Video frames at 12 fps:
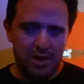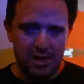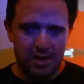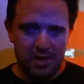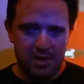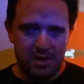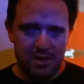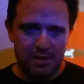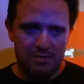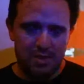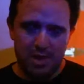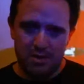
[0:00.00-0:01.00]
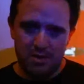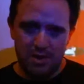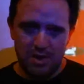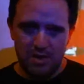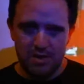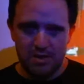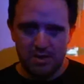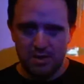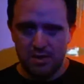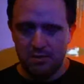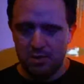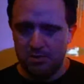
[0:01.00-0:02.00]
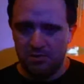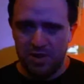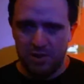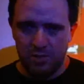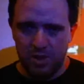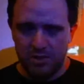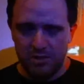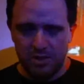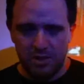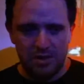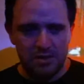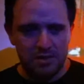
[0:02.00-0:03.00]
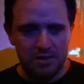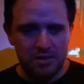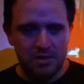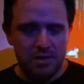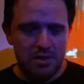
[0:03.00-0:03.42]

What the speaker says: in modern days, the Rip Van Winkle character.